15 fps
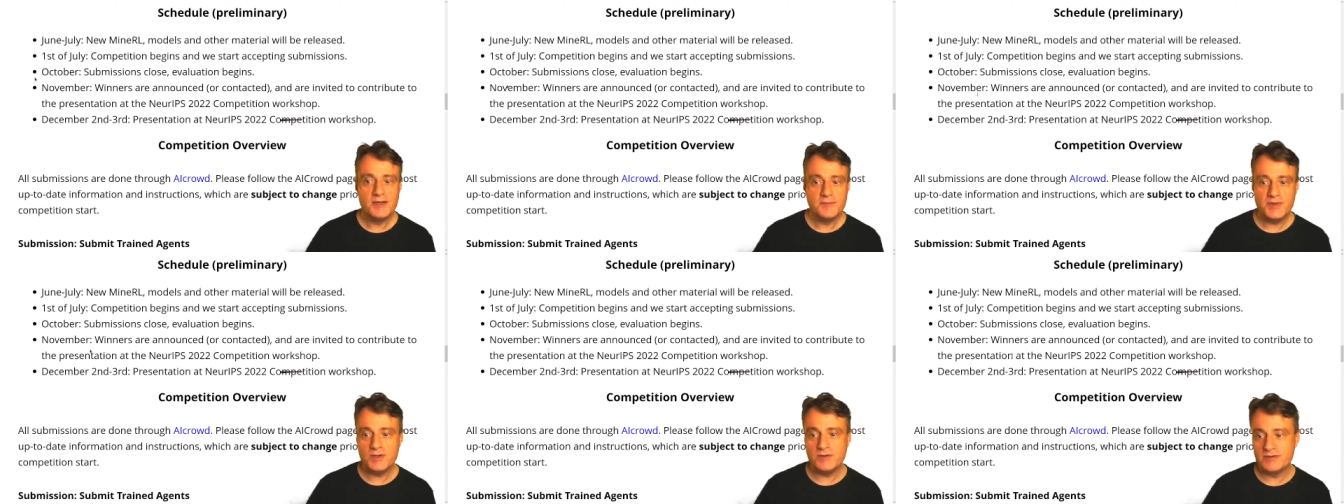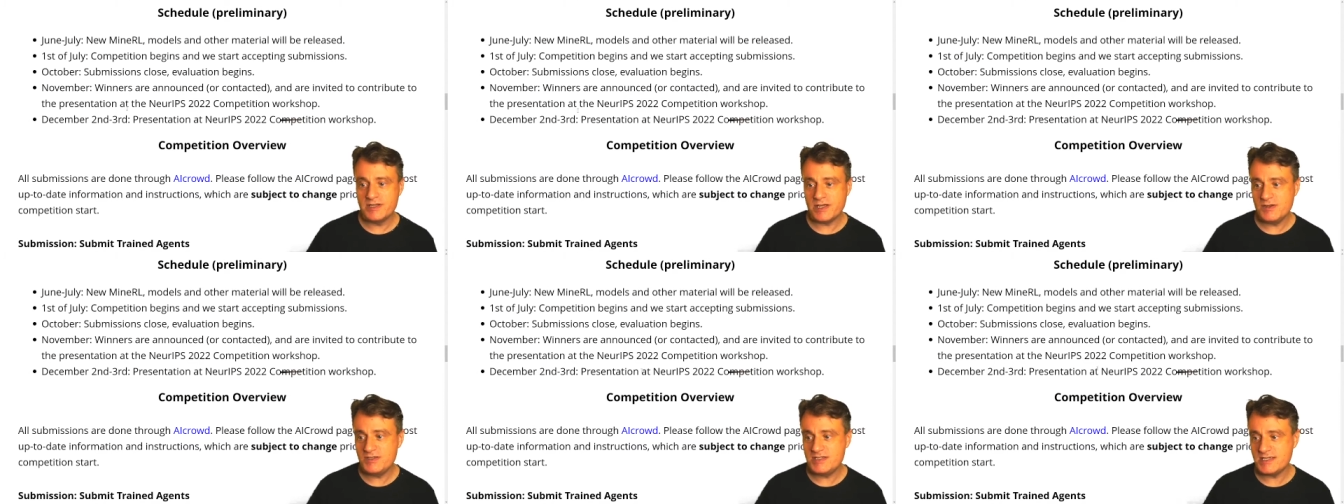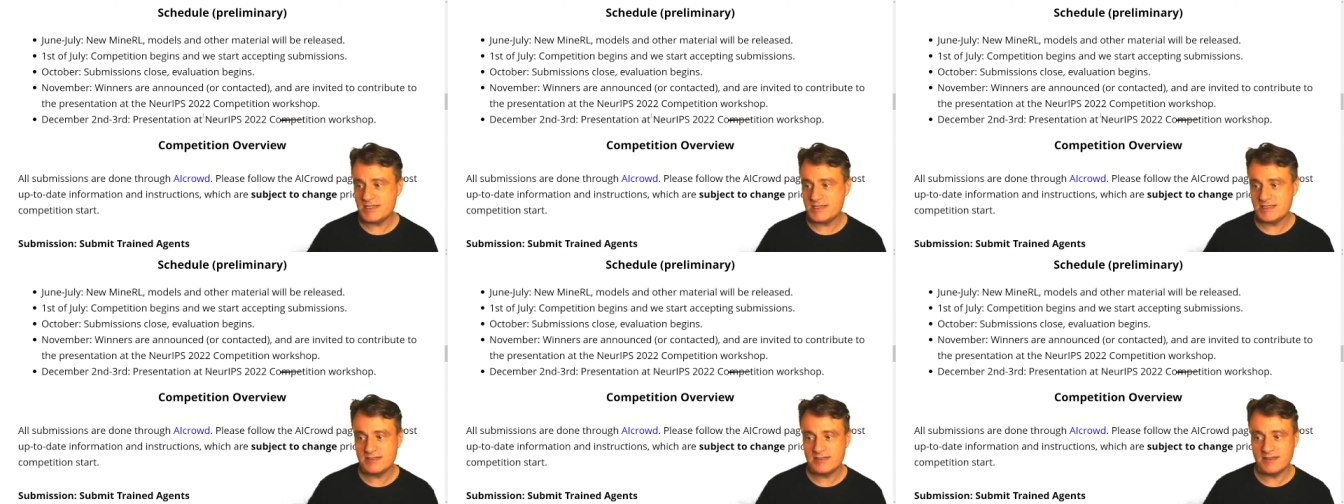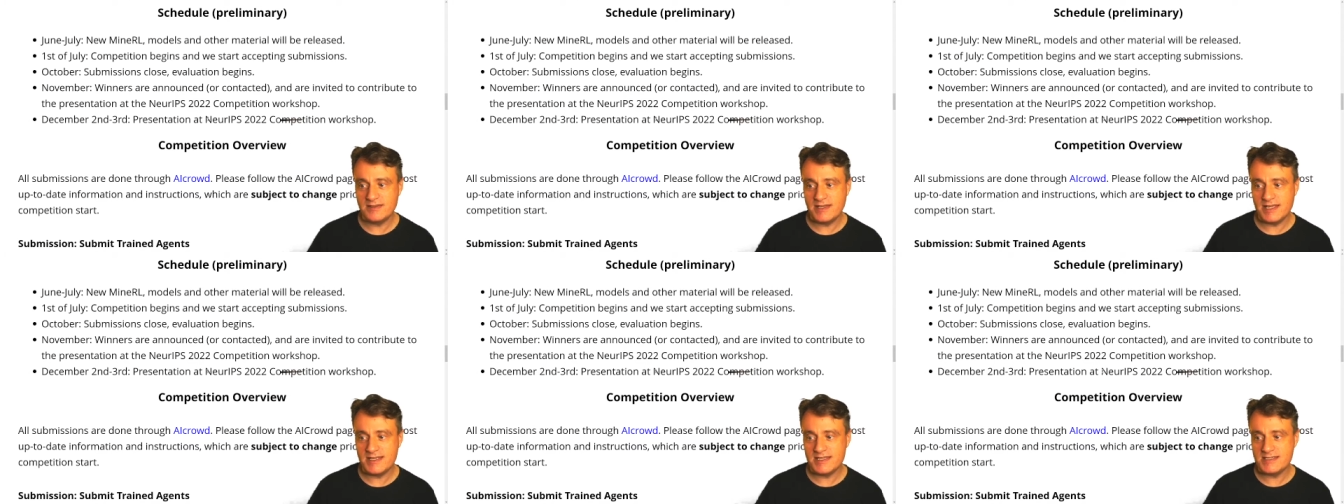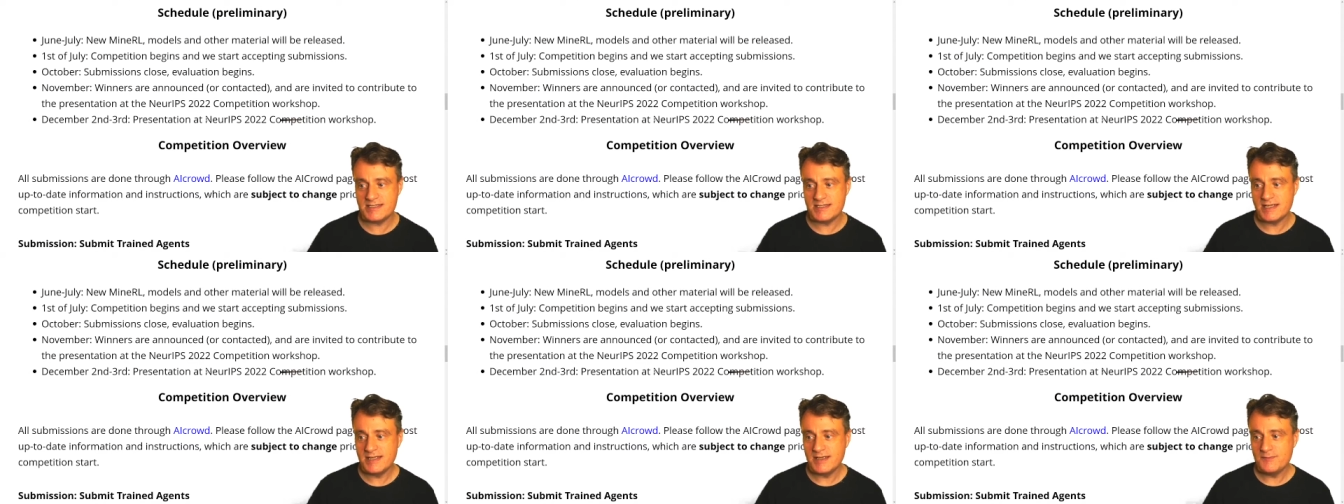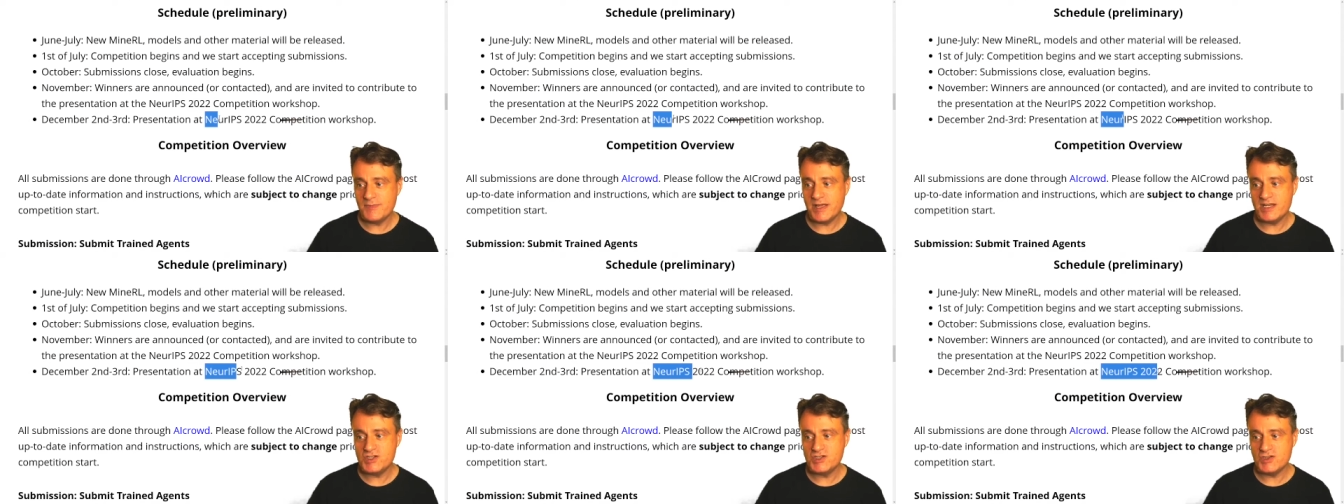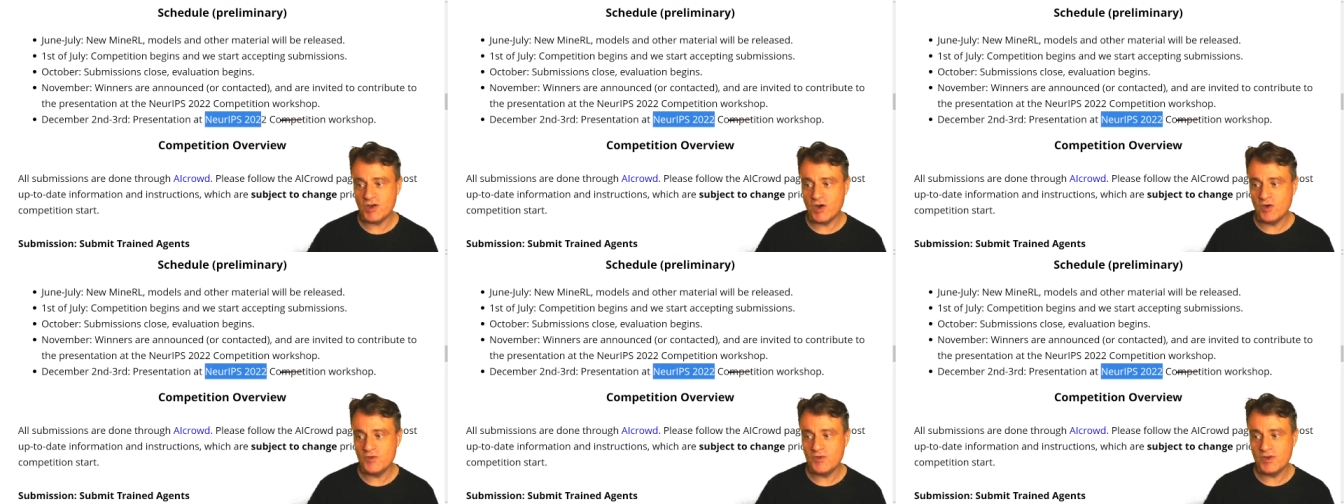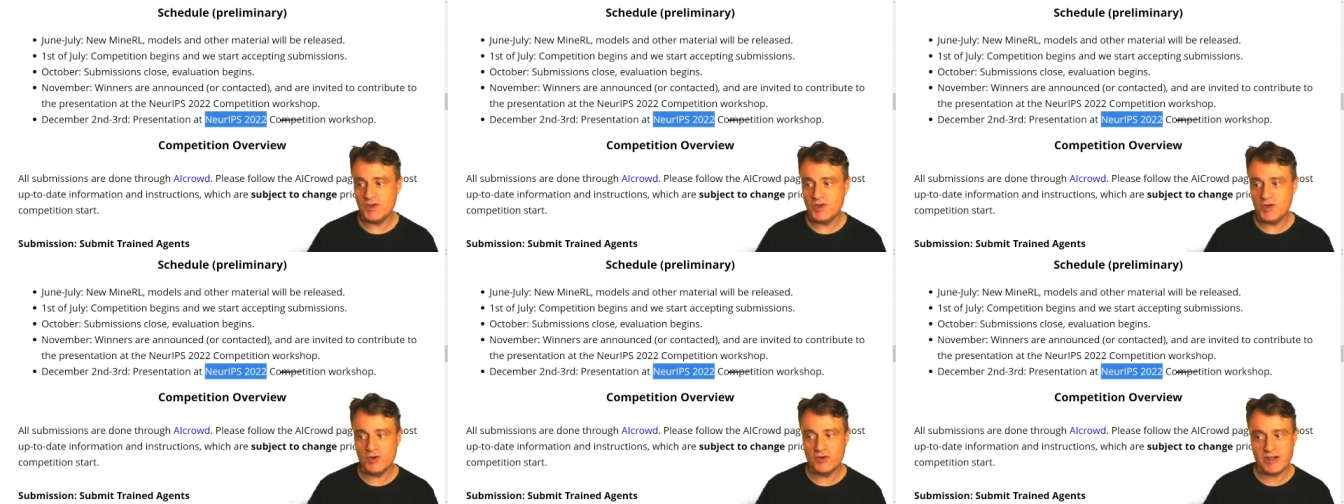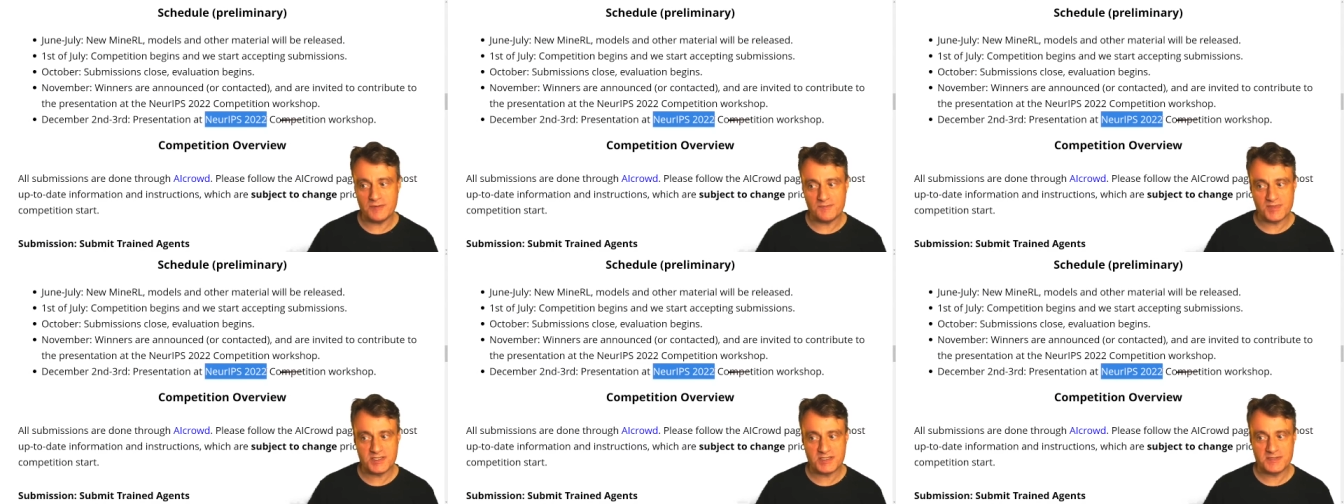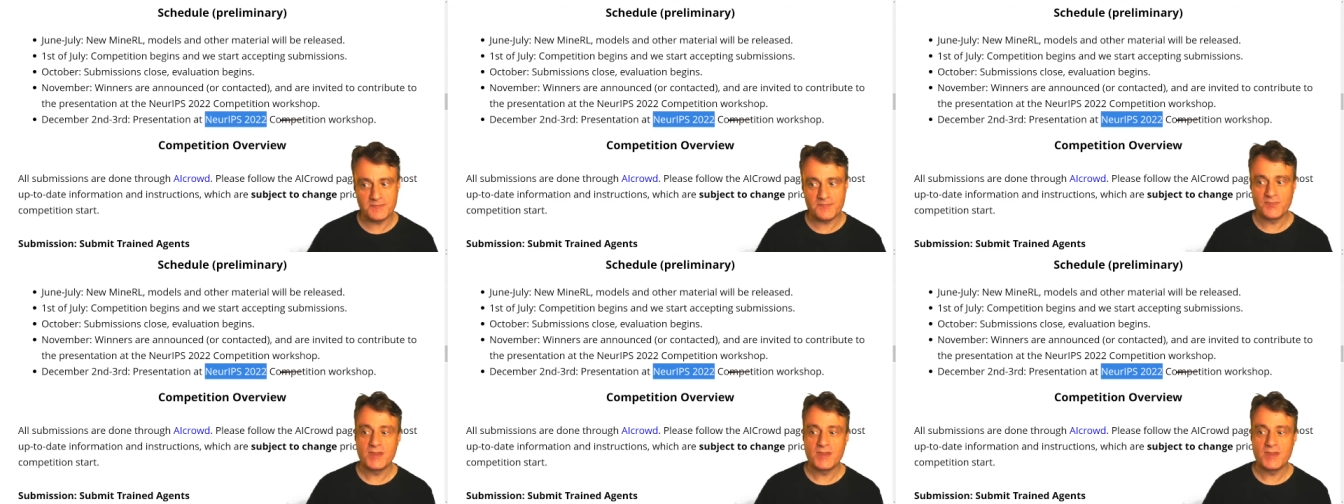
but you'll notice that there's mention of NeurIPS,